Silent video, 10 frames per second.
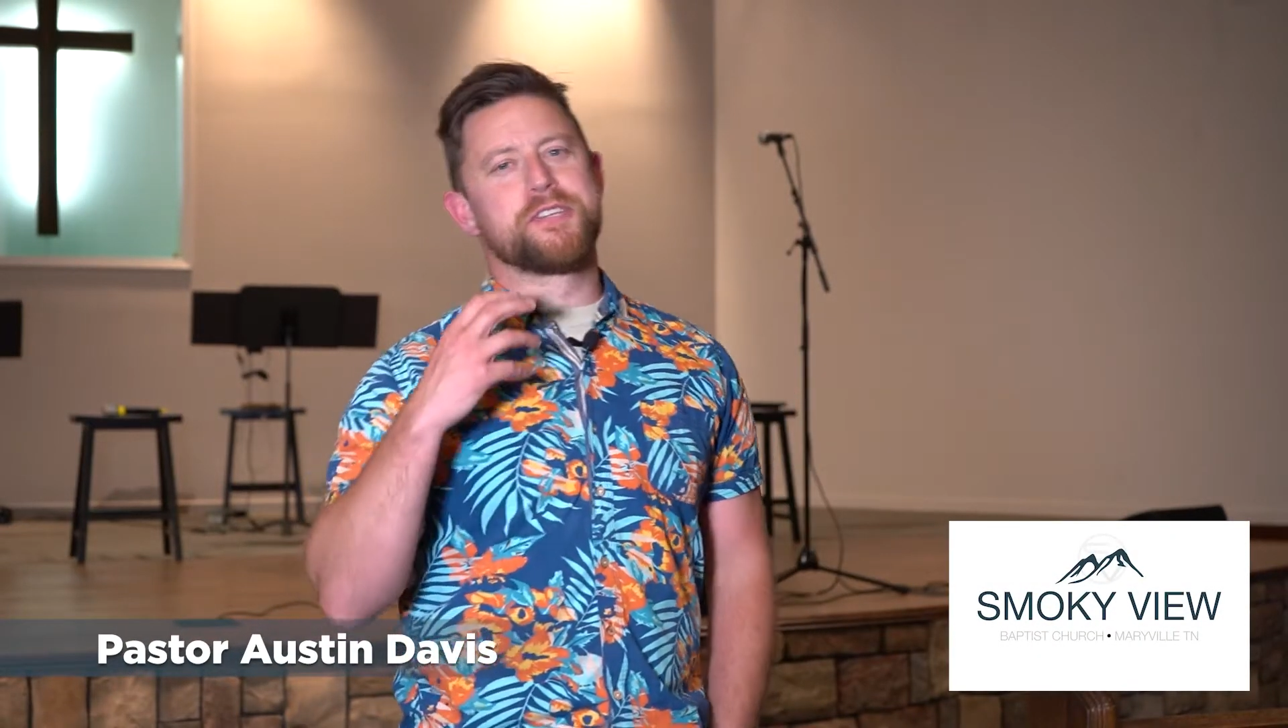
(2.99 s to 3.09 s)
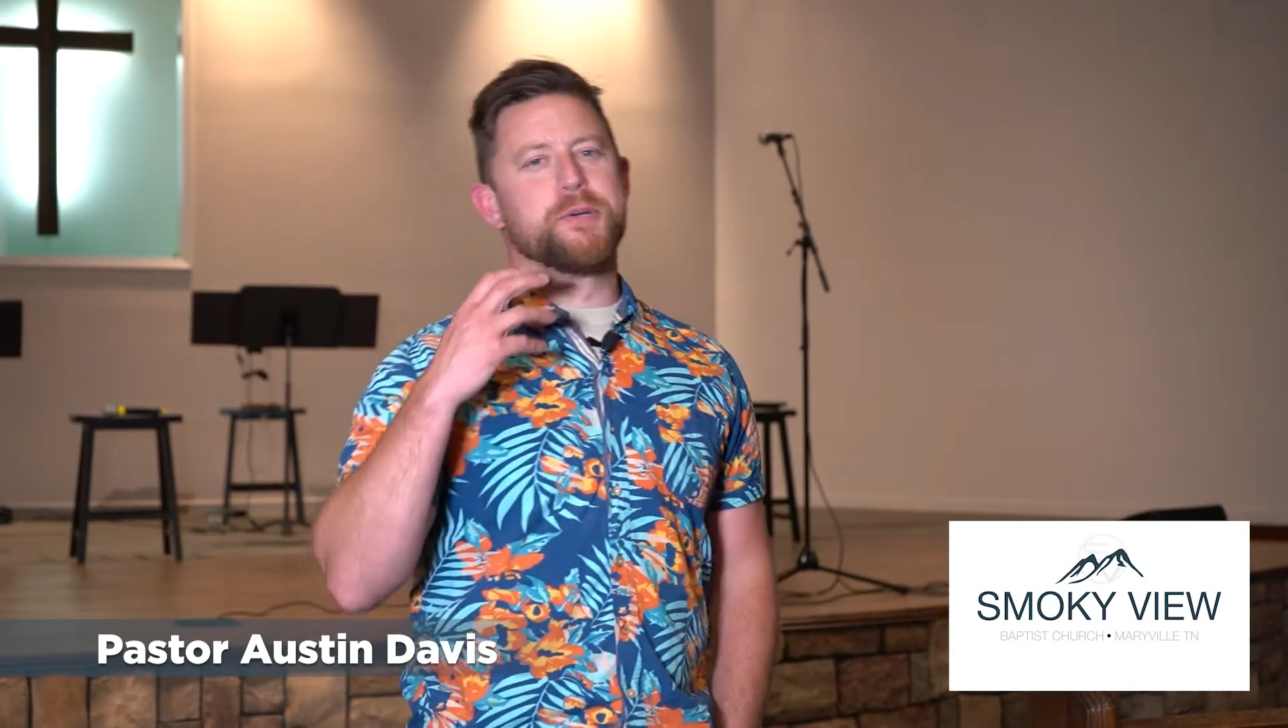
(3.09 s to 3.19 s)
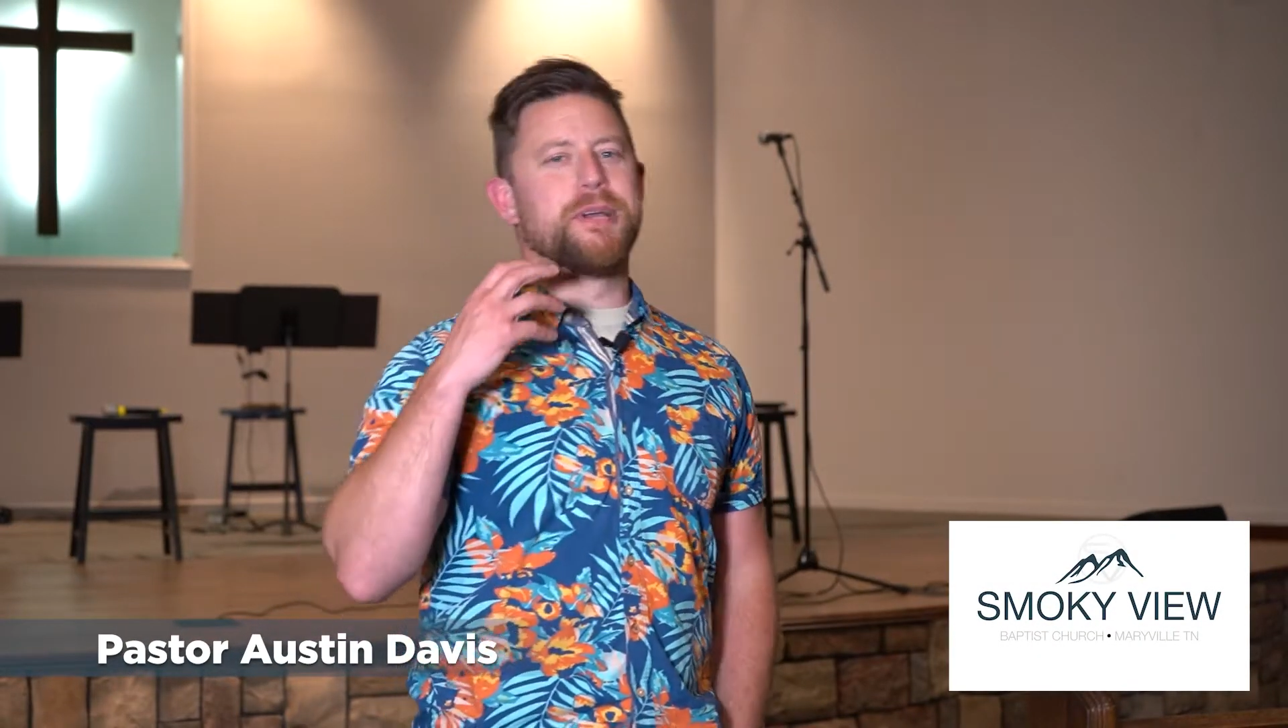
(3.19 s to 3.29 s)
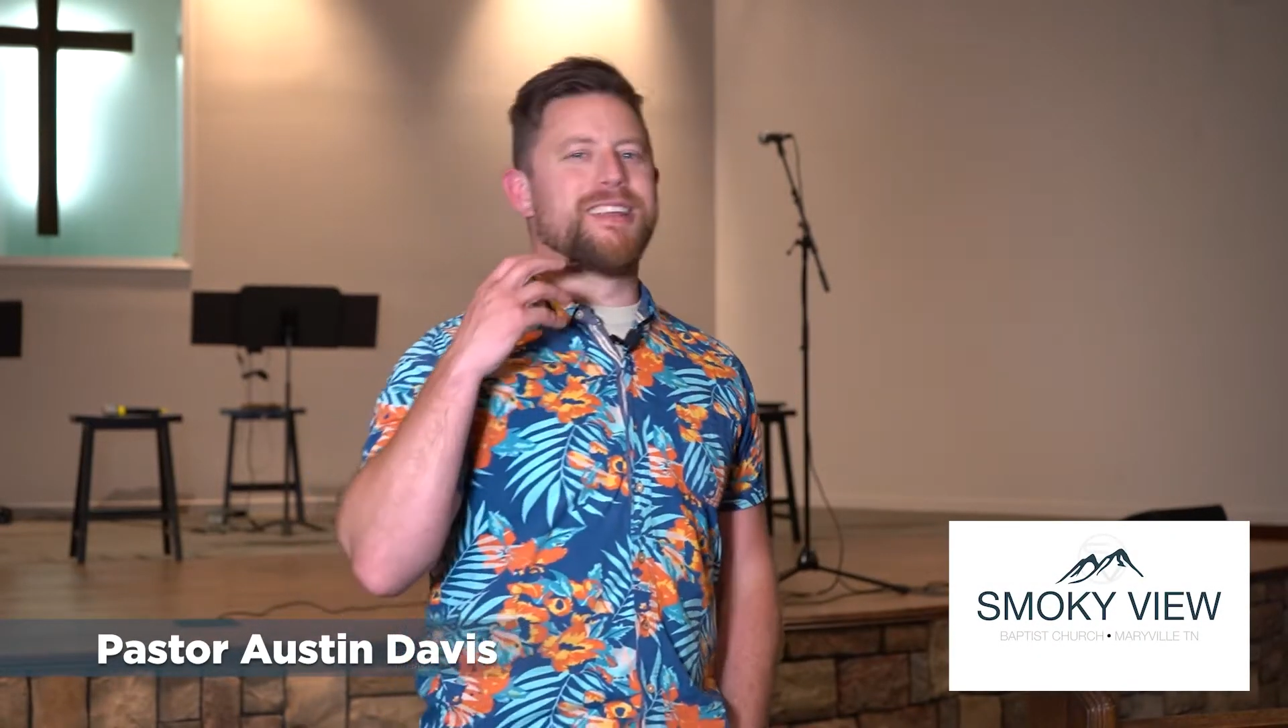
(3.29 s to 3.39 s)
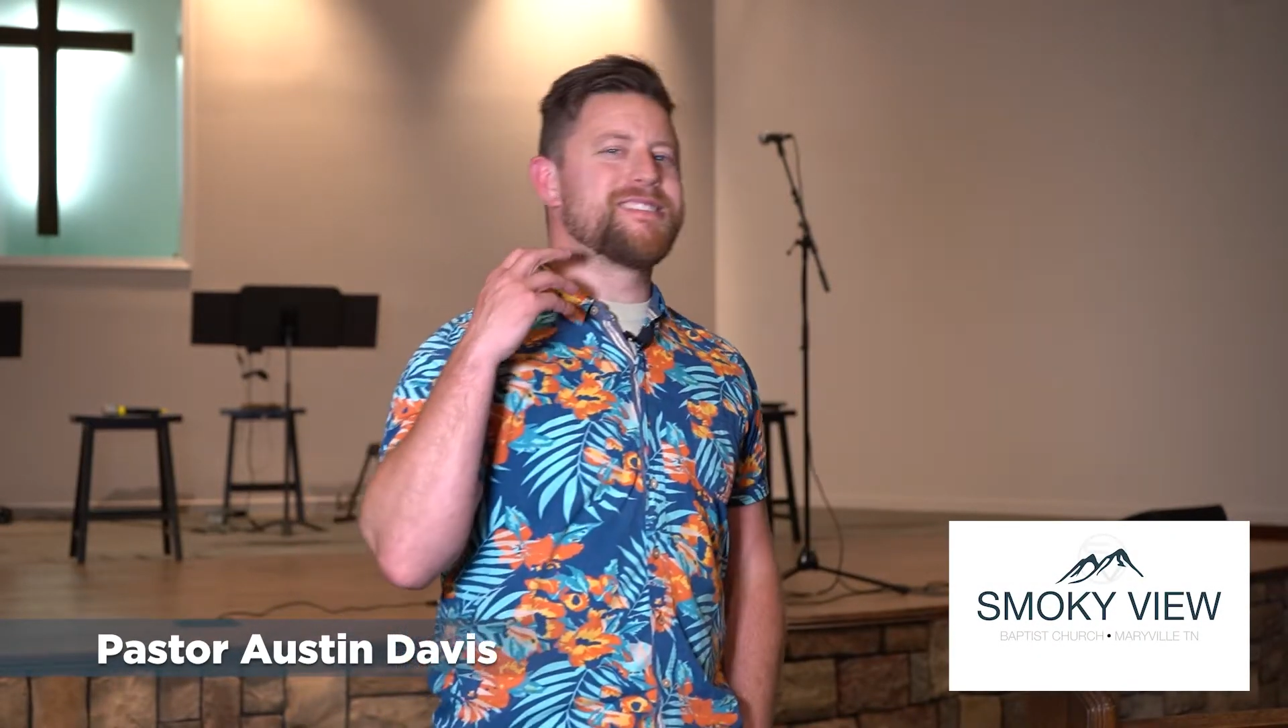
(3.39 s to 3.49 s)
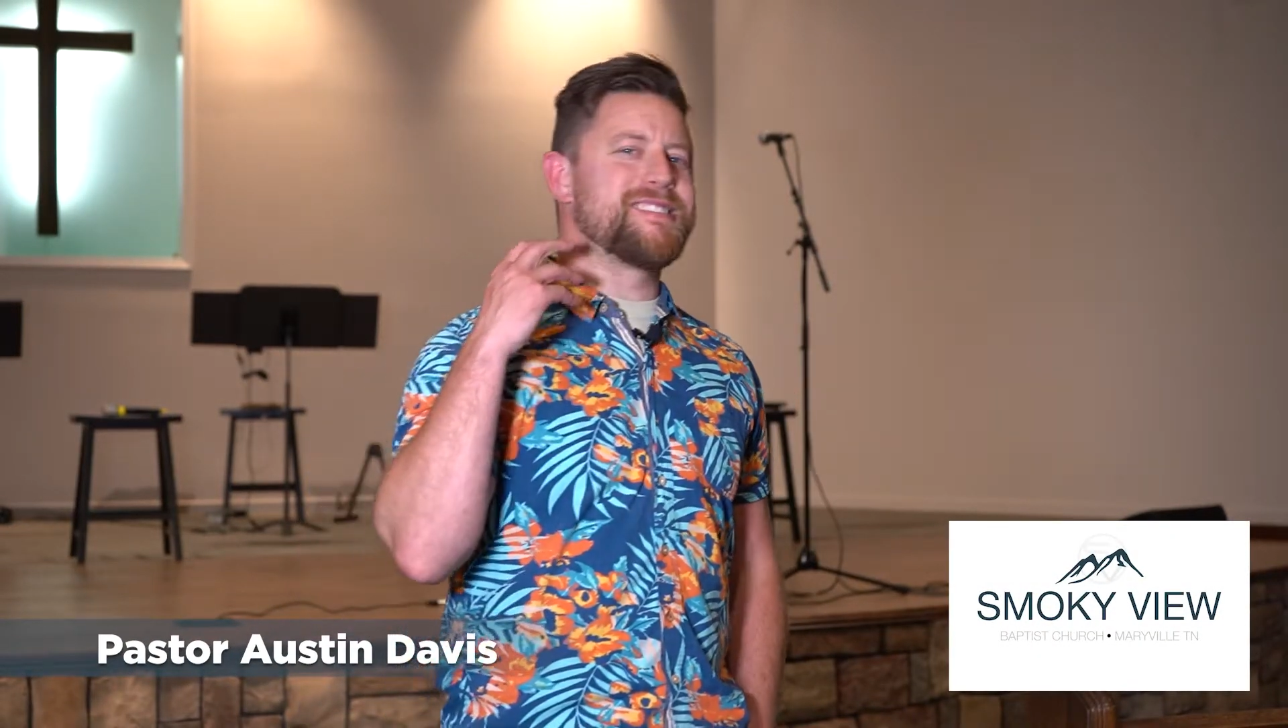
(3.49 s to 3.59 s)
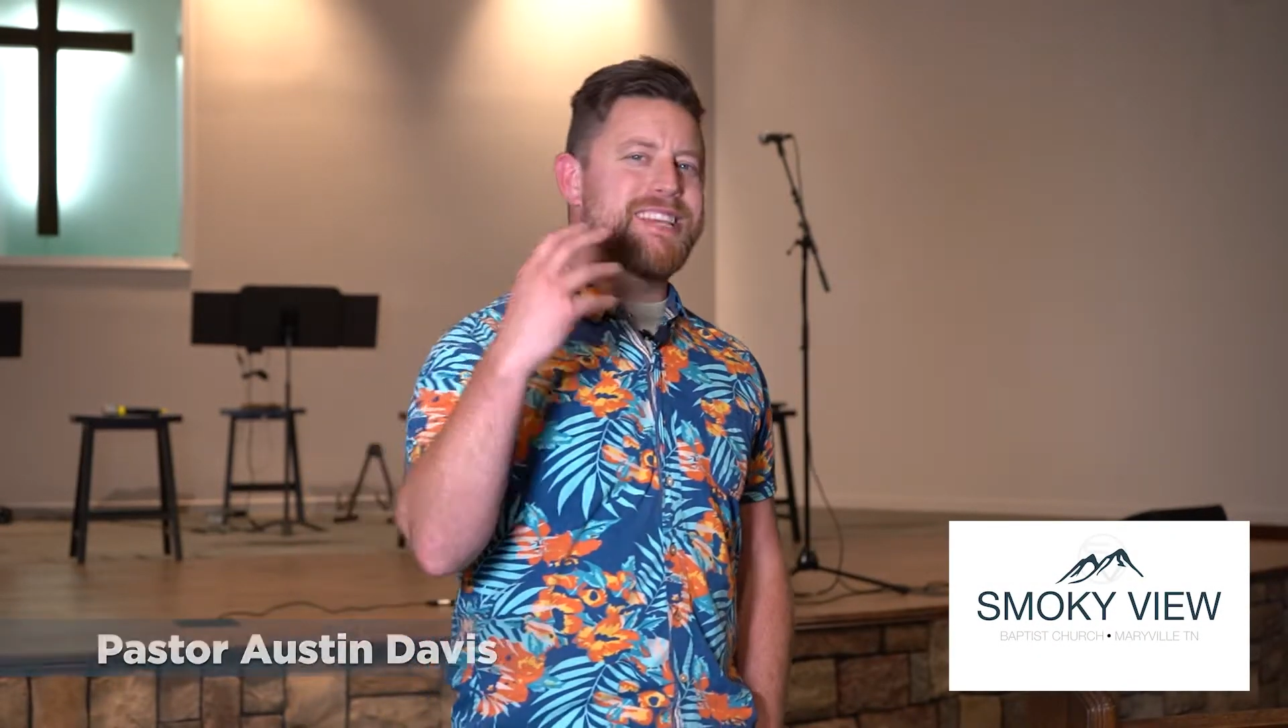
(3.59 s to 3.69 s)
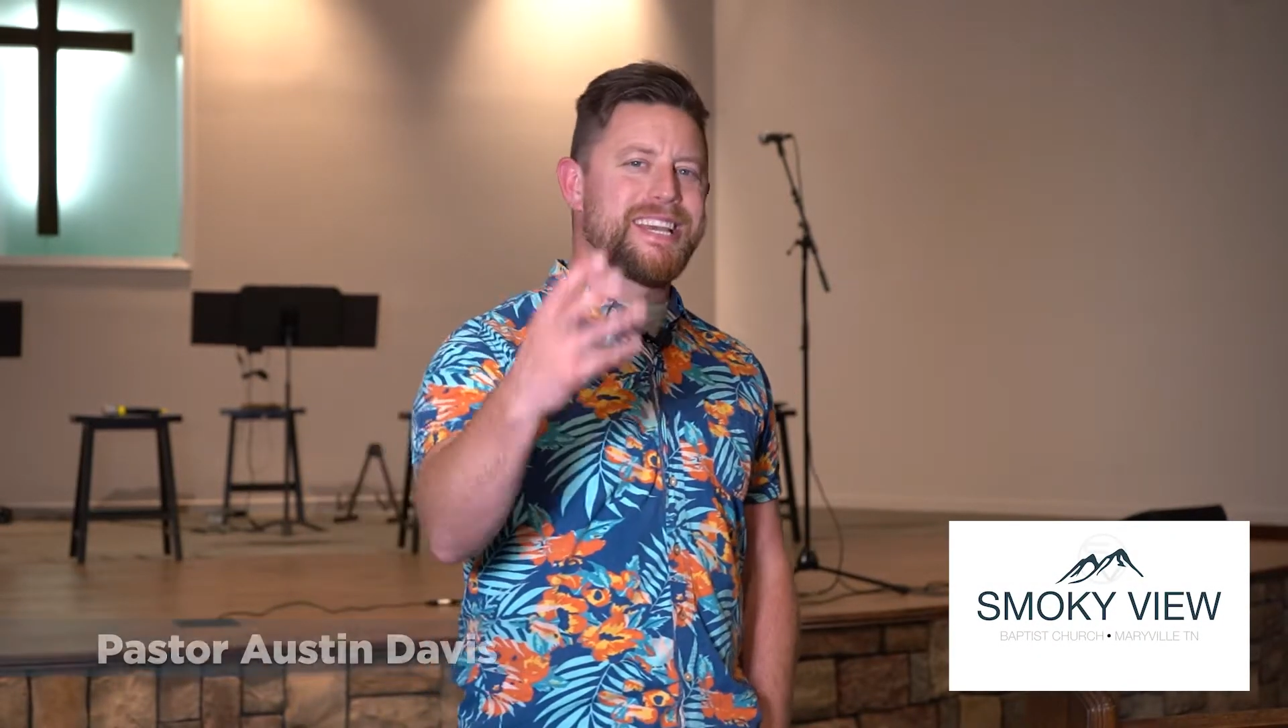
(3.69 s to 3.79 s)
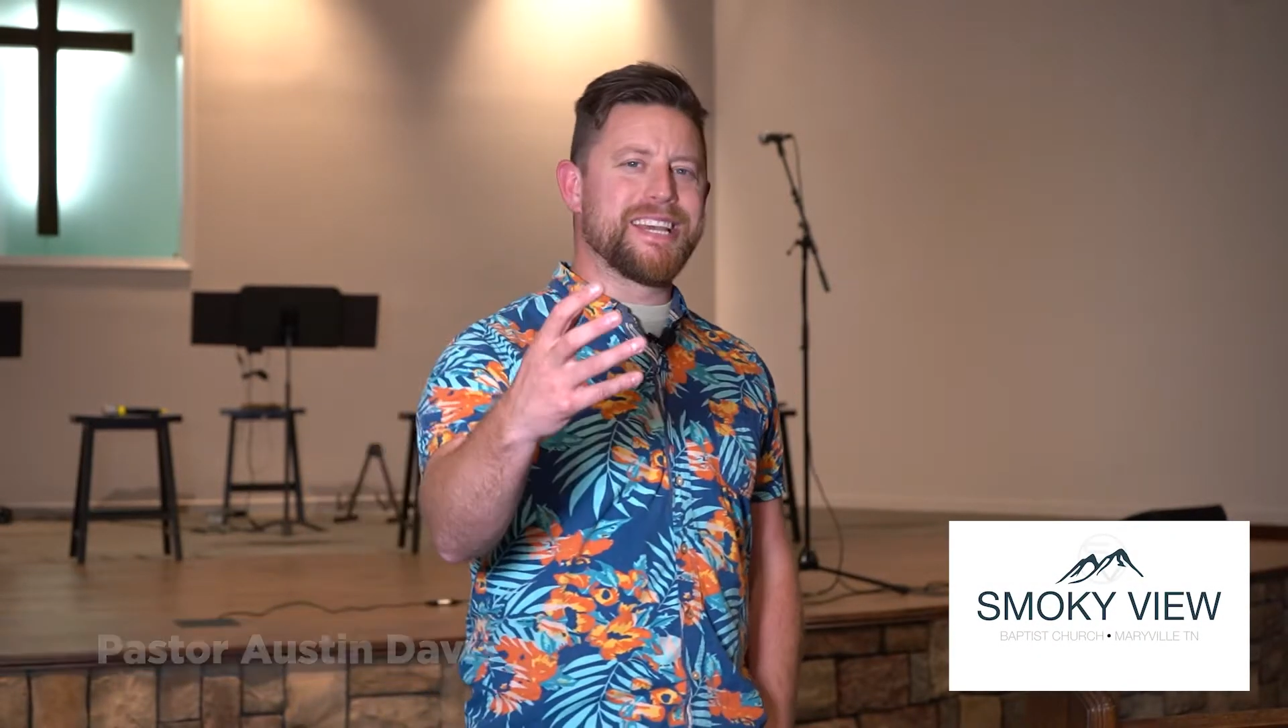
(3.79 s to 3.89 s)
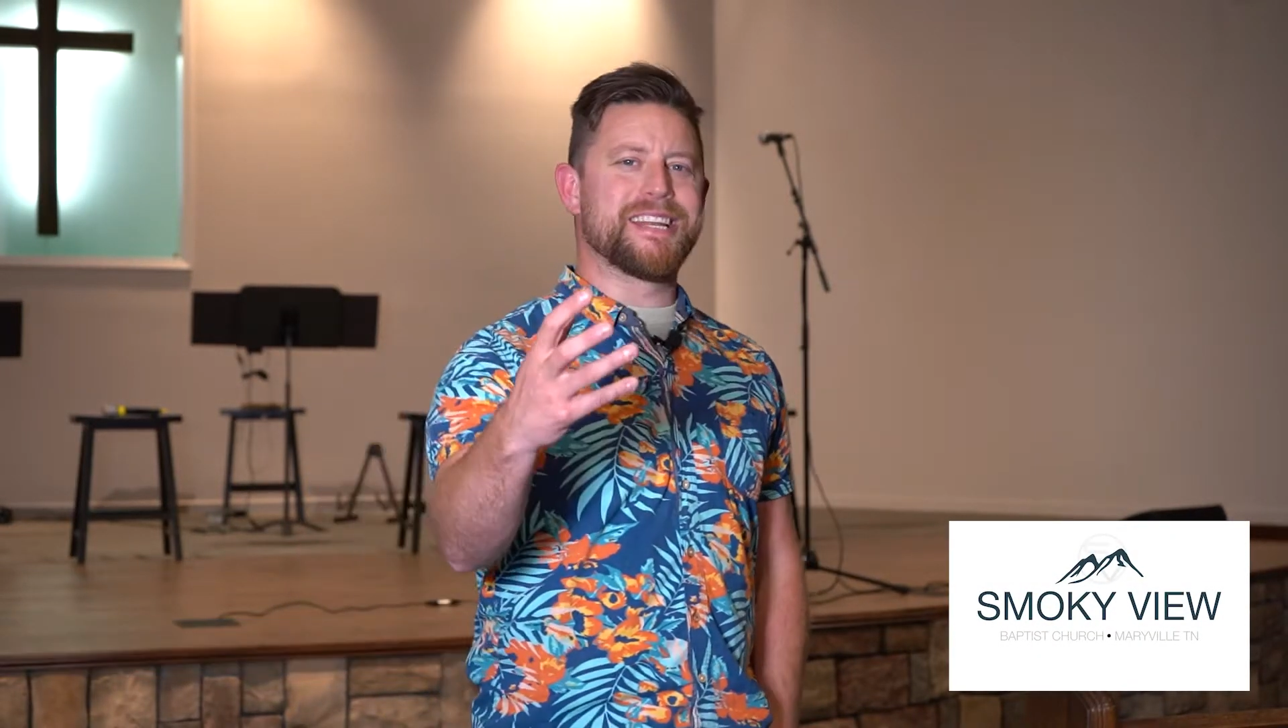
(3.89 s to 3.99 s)
to
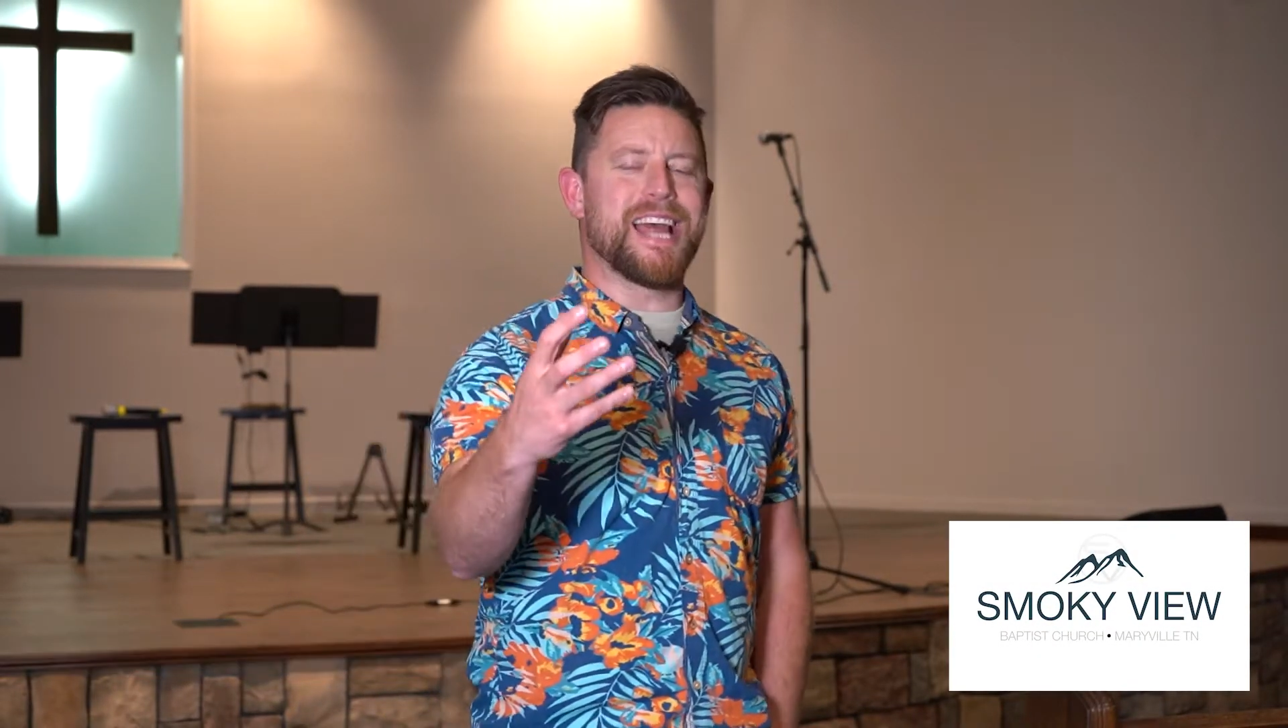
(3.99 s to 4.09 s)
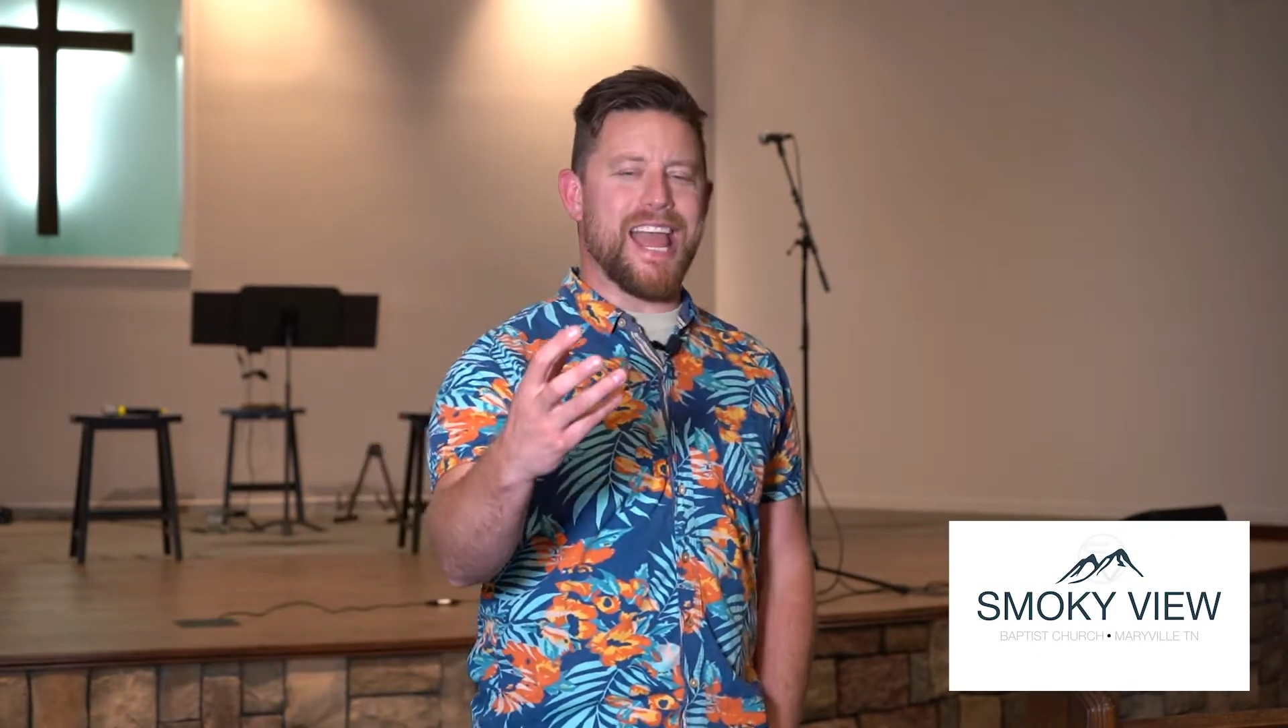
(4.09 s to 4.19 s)
extend